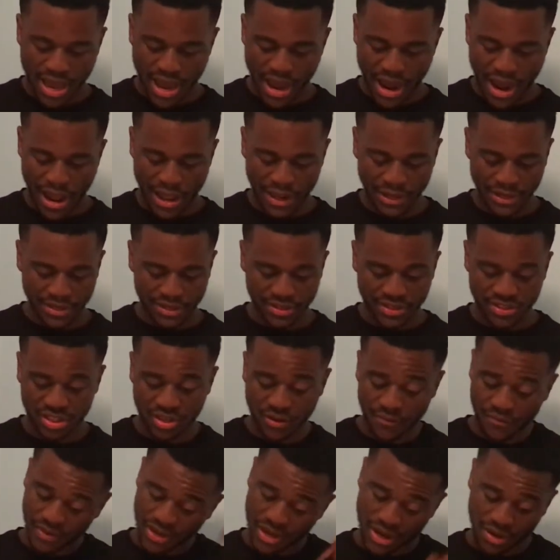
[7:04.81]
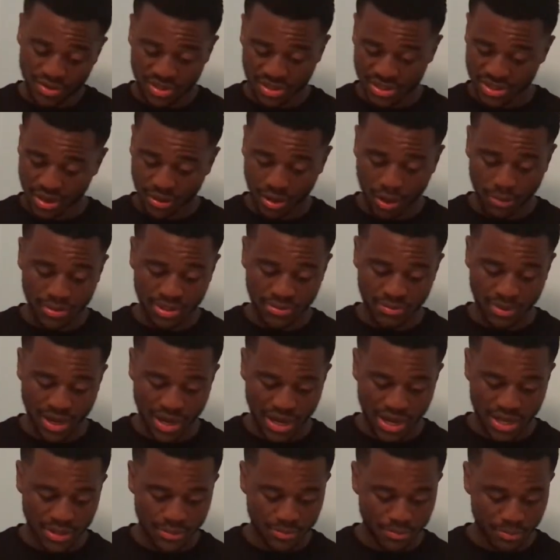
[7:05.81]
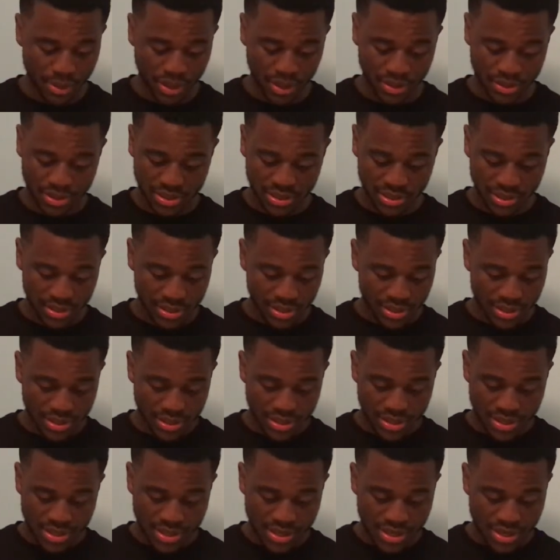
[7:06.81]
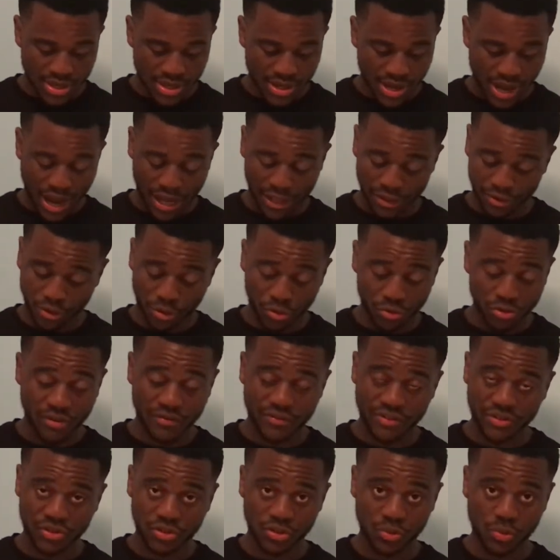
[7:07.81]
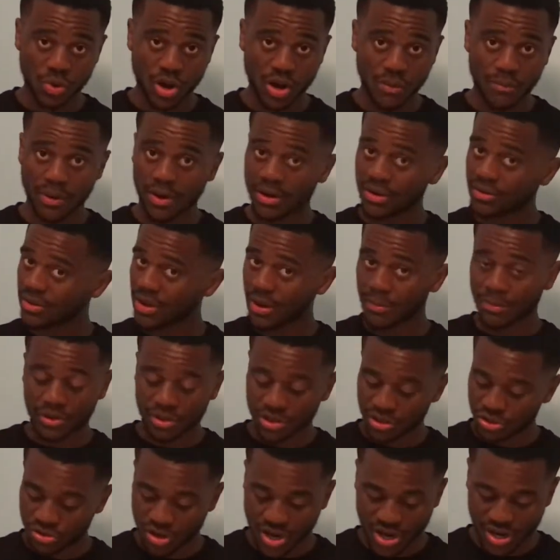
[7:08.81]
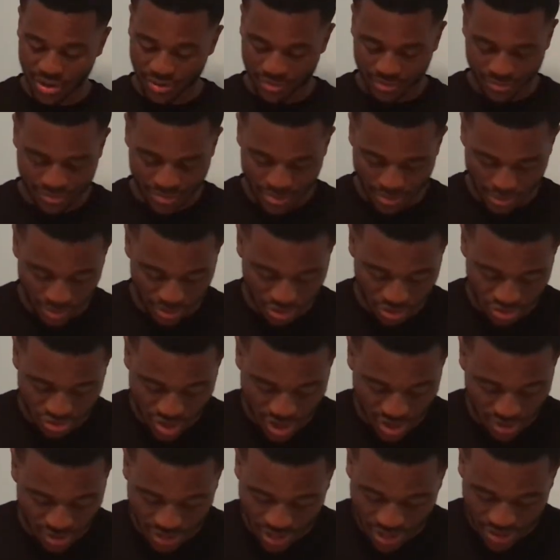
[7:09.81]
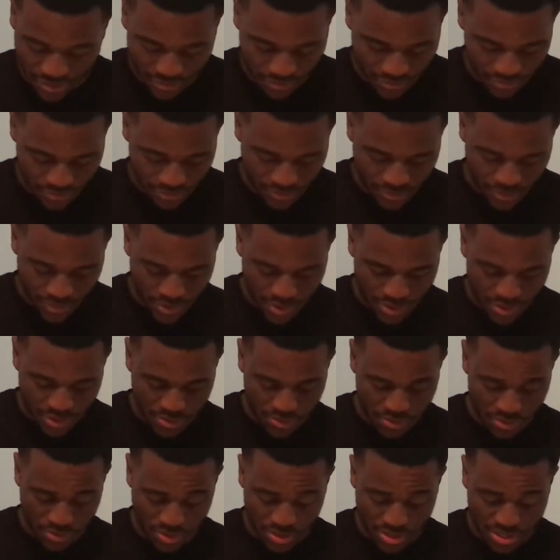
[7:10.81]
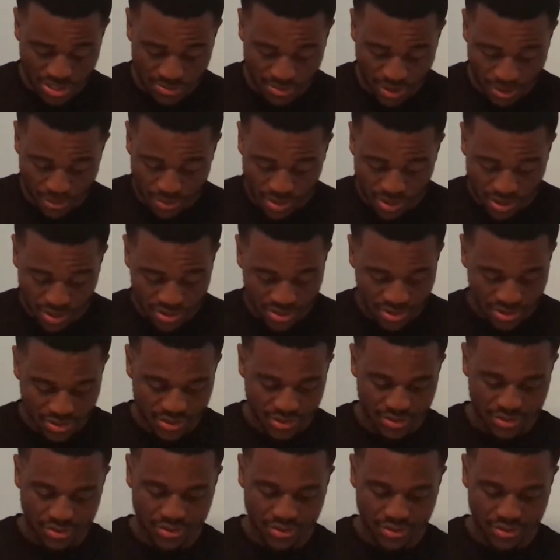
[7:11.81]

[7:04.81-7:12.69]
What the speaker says: And something else has now come to my head, but I don't know if it's going to work, but I'm going to try. Okay? This is my mask.